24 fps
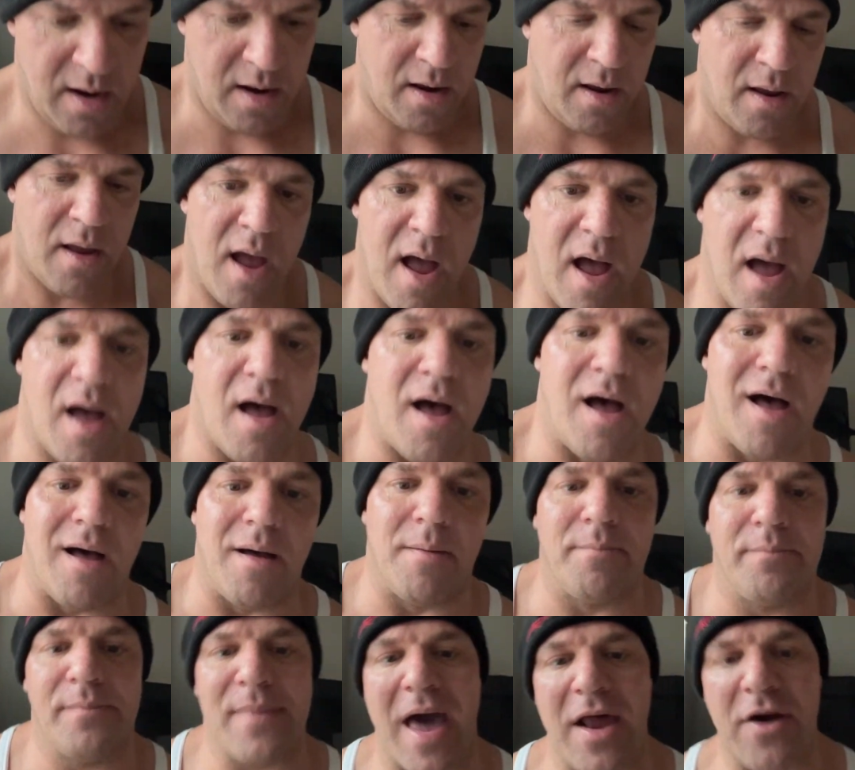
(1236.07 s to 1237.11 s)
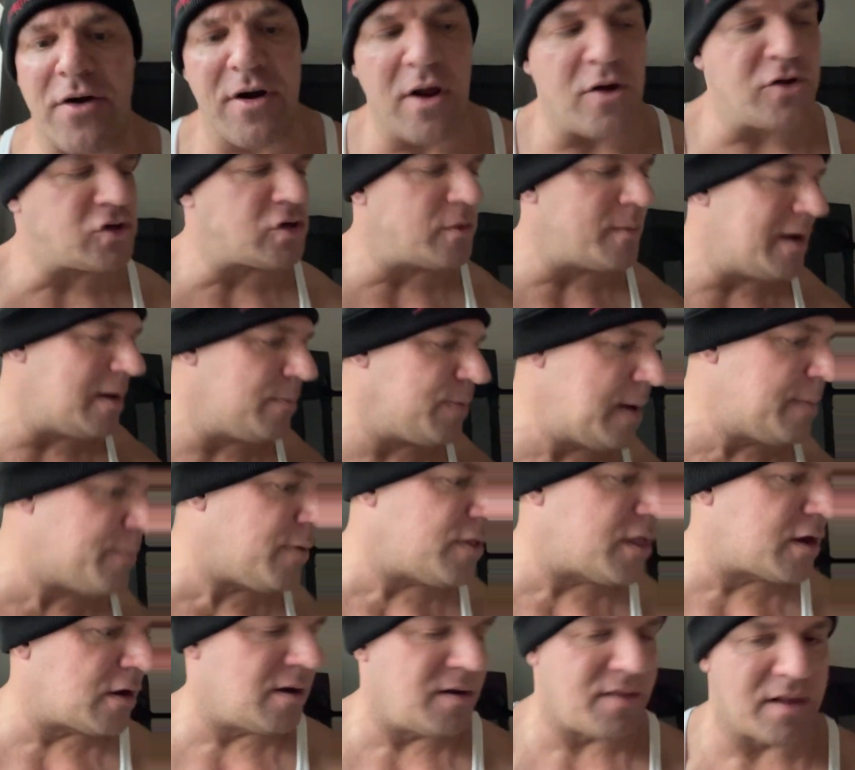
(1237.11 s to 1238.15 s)
I don't know too many people that
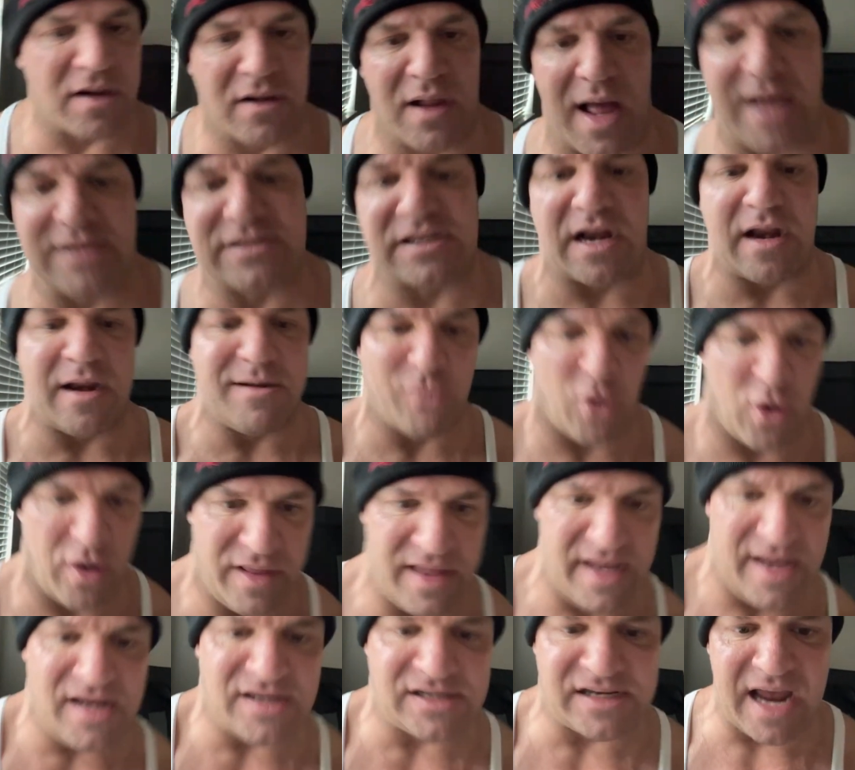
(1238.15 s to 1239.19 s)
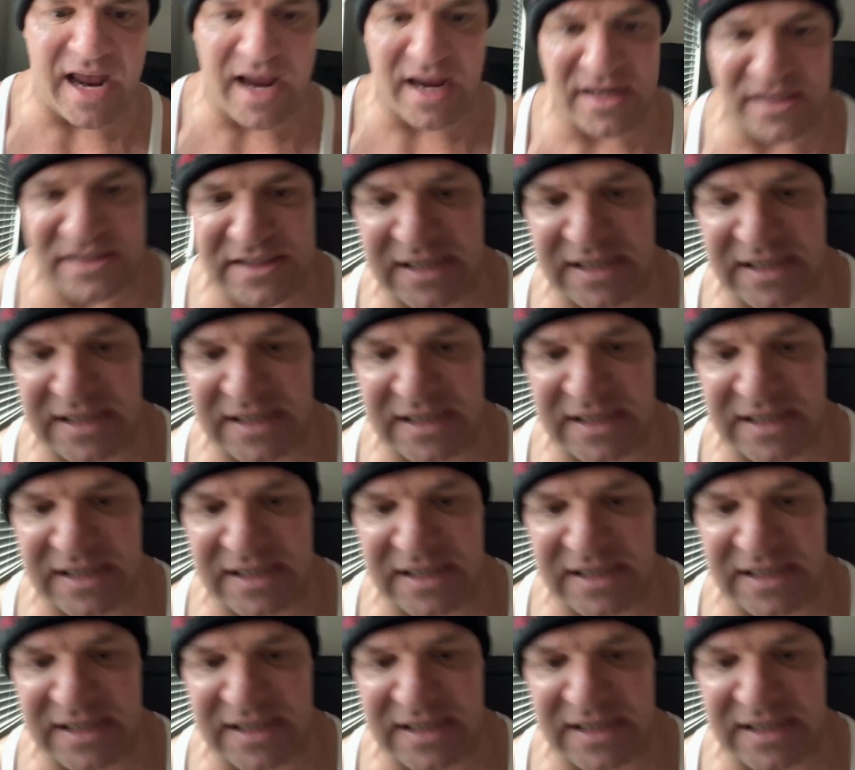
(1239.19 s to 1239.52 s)
are in the closet anymore these days.